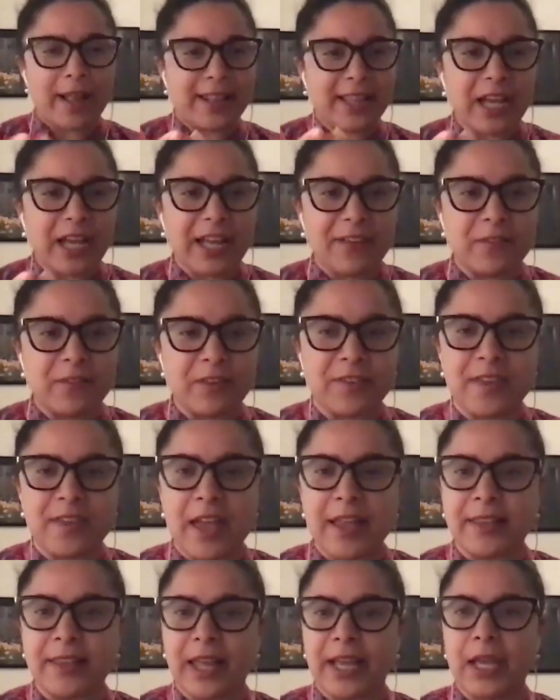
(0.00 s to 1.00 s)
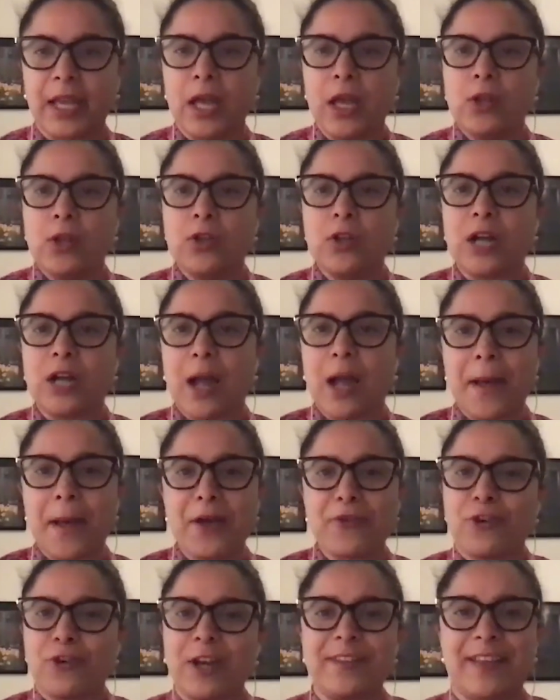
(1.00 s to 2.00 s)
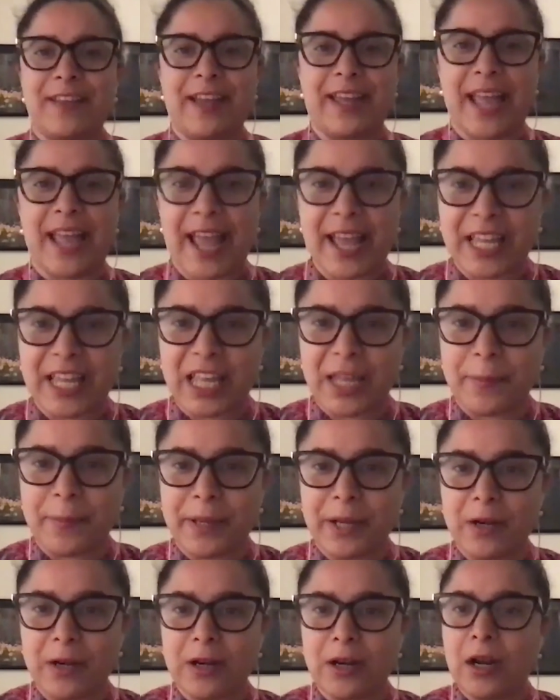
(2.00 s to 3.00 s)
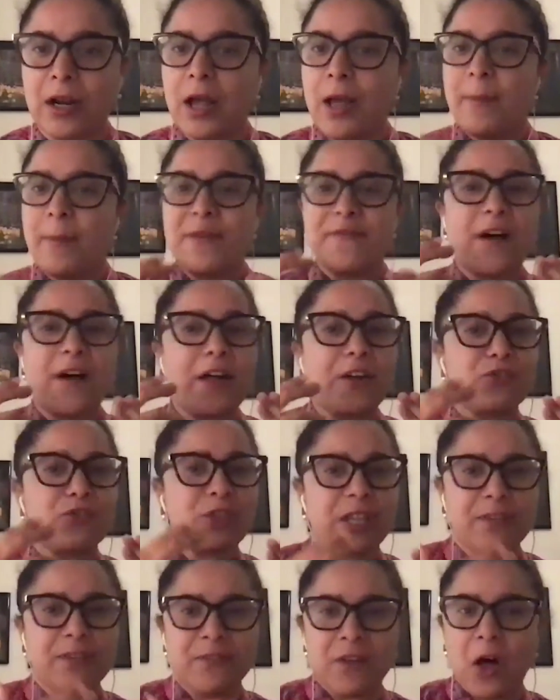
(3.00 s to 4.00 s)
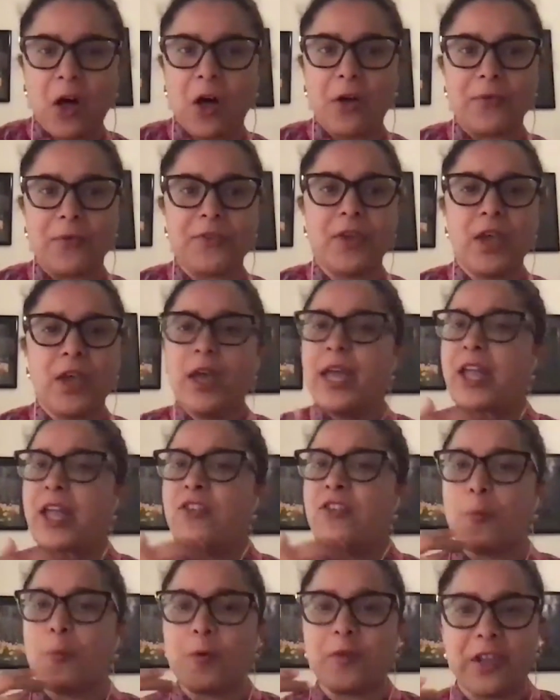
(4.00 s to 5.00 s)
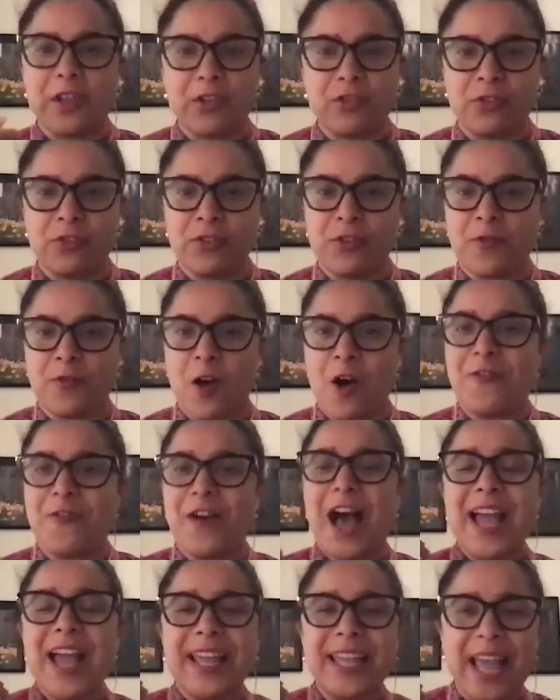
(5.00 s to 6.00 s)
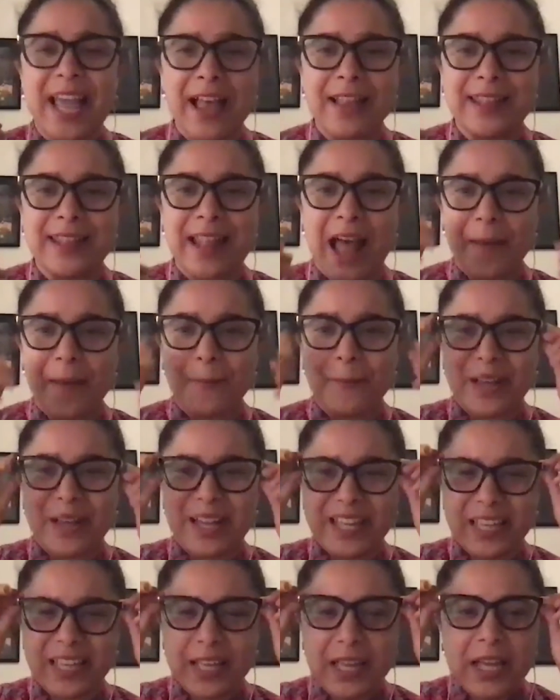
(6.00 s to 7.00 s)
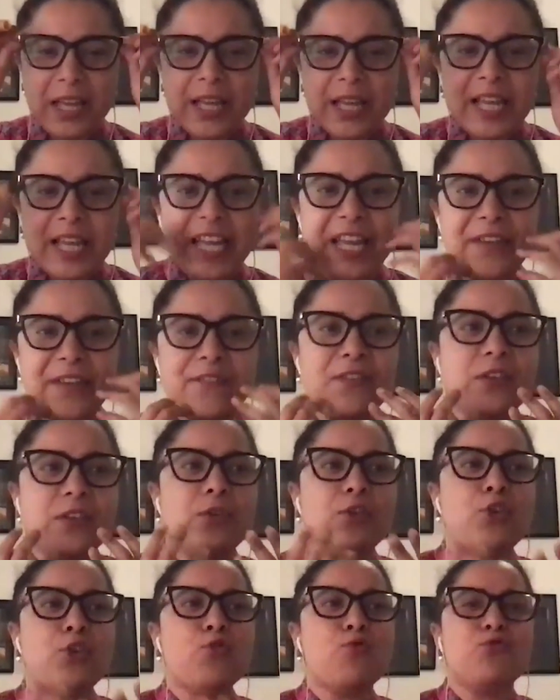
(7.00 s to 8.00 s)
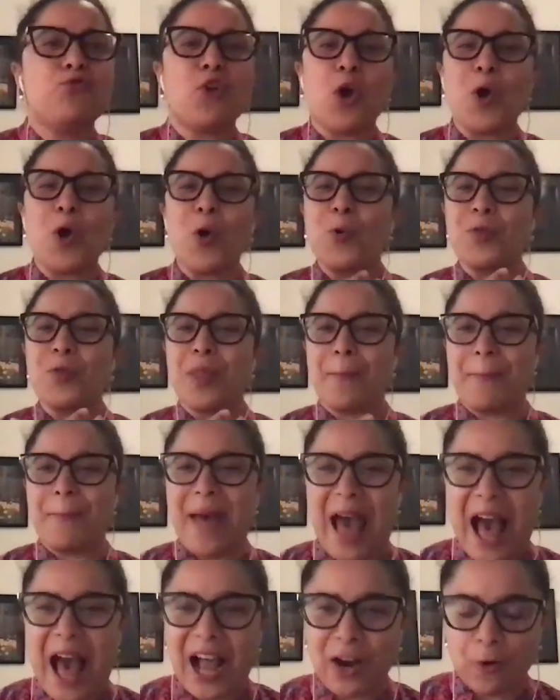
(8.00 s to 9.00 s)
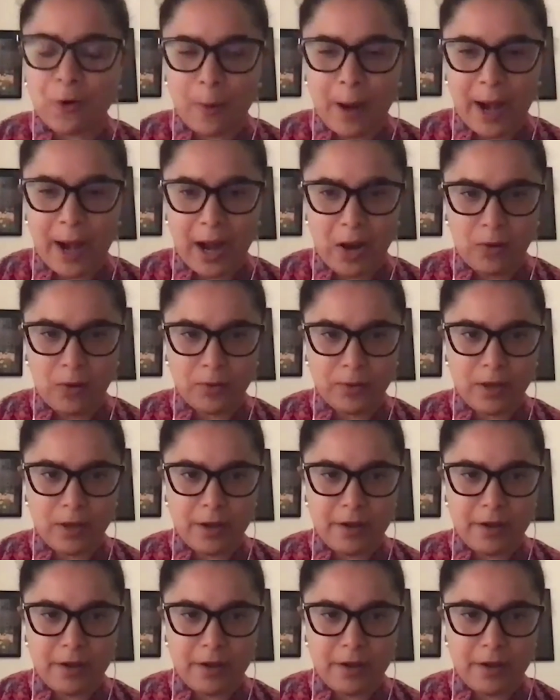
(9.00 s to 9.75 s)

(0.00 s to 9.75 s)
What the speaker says: think I even said, like, look, I'm not trying to gatekeep here. Mythology evolves, interpretations evolve, I get that, but if you know the background